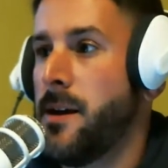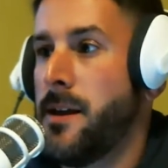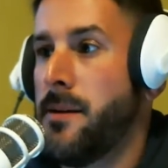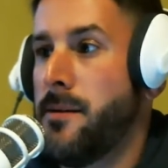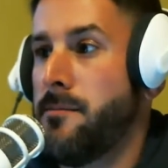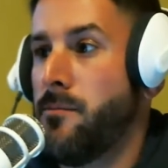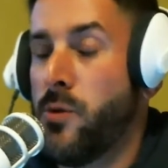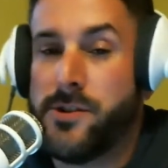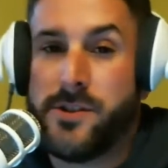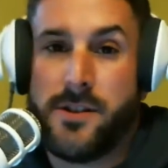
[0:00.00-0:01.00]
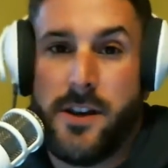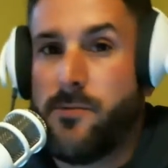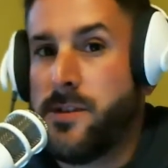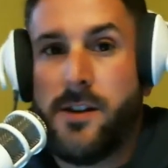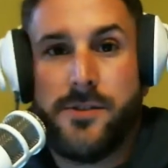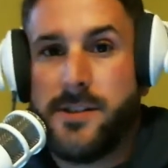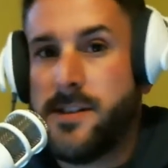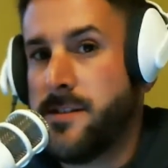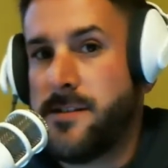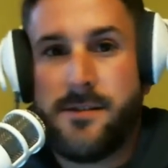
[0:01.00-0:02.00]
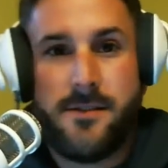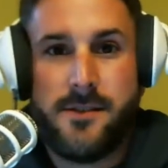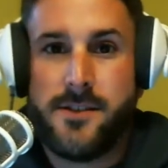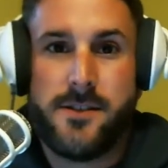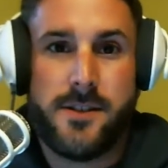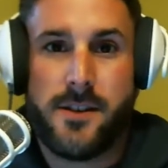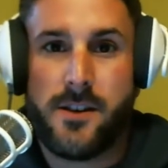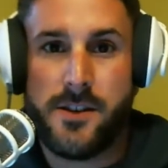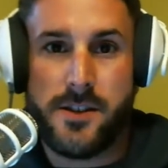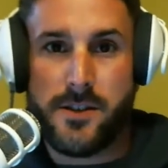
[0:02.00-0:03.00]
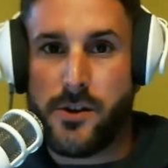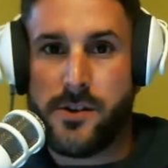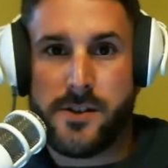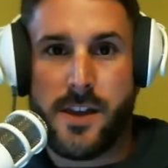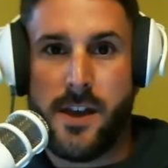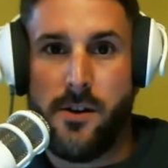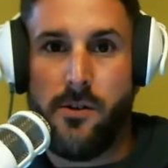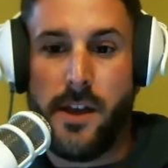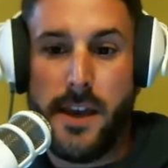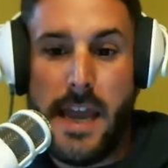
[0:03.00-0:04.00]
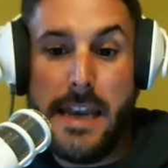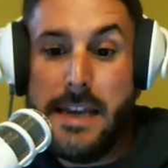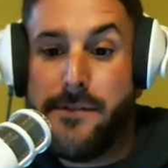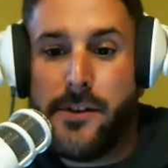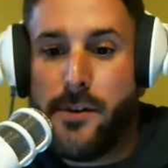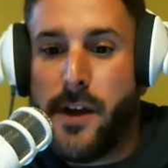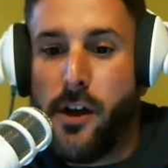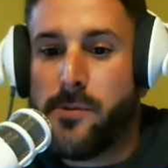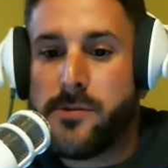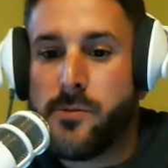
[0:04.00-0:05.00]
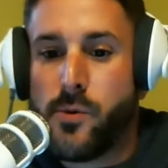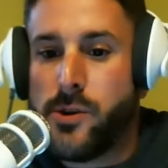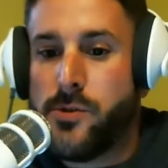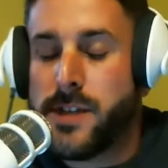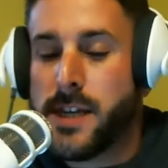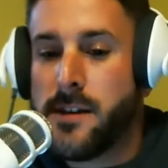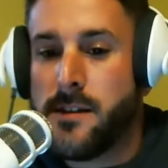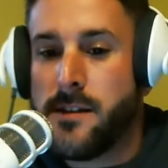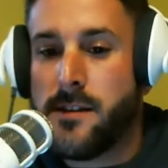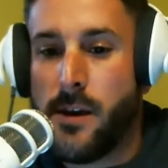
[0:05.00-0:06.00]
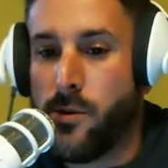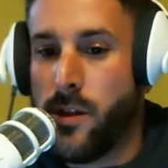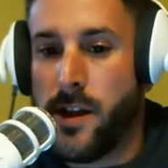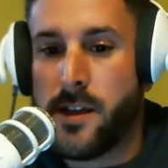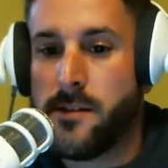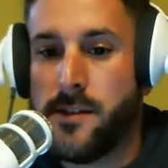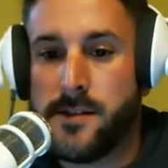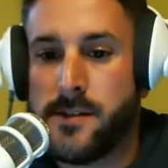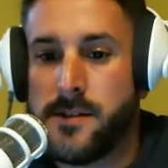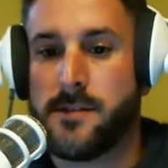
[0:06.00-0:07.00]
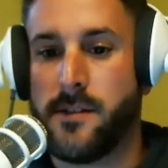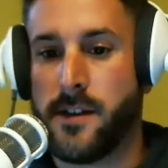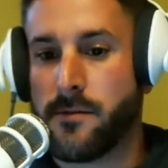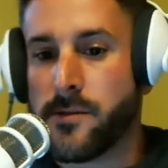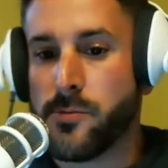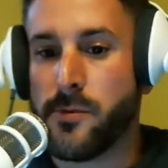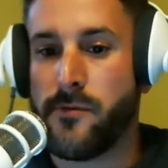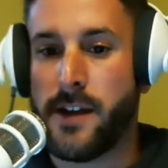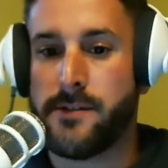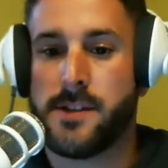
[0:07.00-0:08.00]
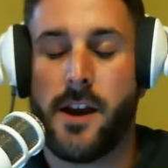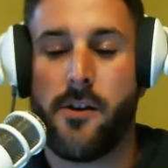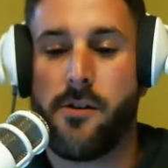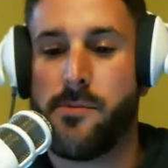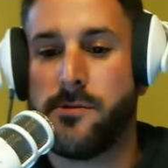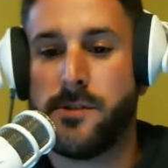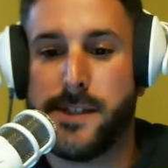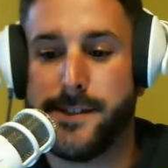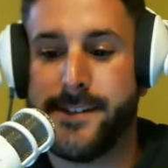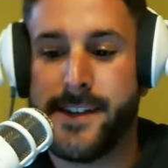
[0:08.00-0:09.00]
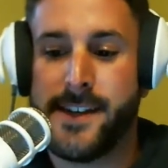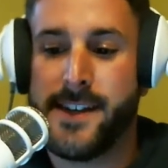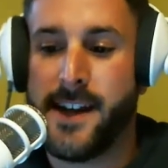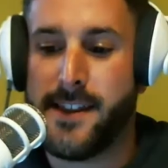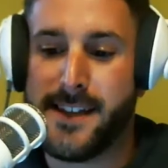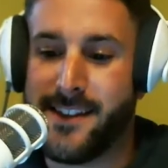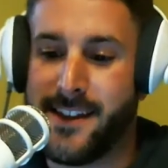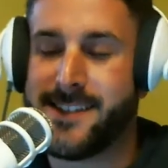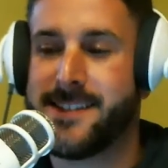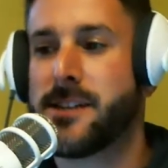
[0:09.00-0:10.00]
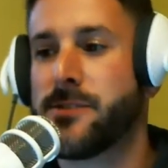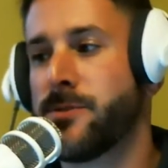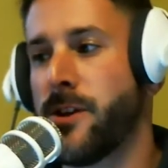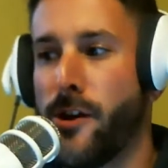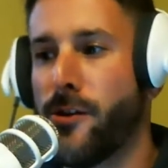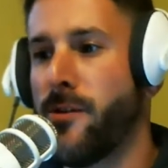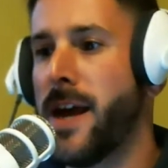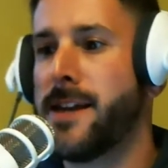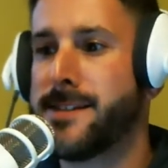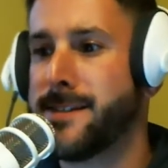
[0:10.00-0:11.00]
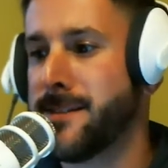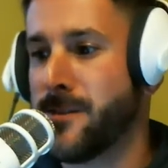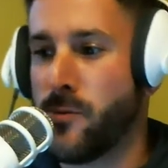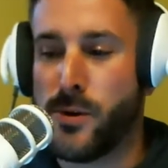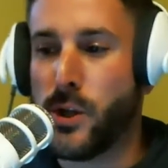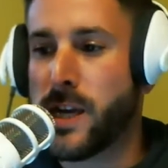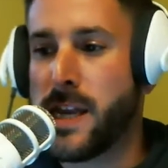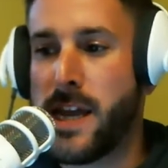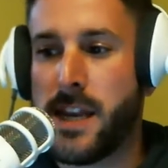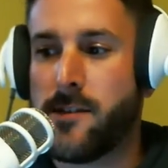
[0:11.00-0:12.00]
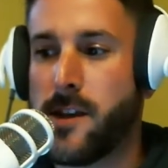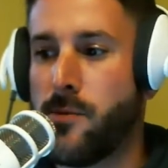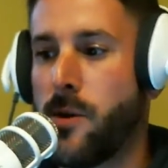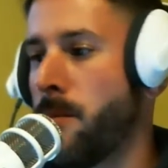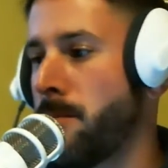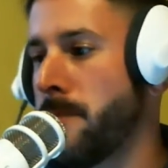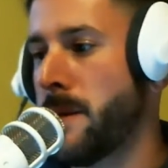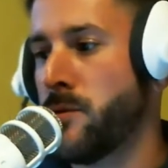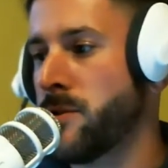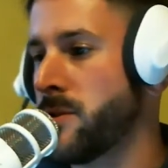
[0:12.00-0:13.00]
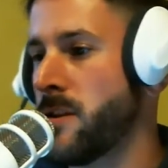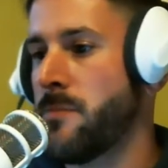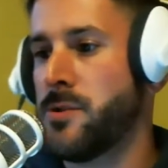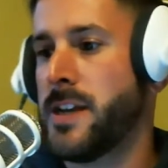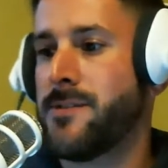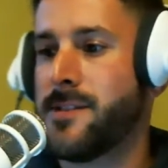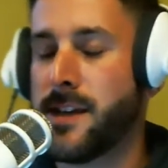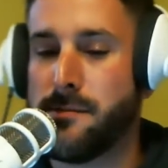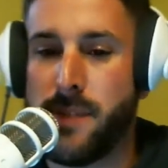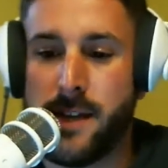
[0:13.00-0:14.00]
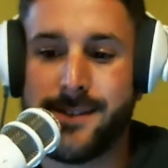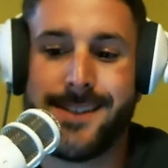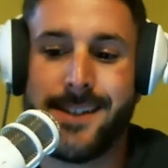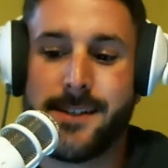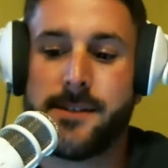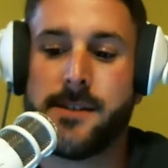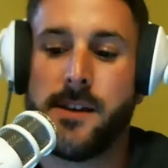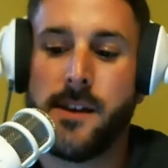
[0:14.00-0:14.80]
And we were just like, what the hell is this? This isn't going to scale. And even the developers that were using it, they were like, this is like Drupal 5 is terrible, and I think like 6 was on the horizon. So we were looking at it saying, well, maybe we'll just start building everything in beta 6.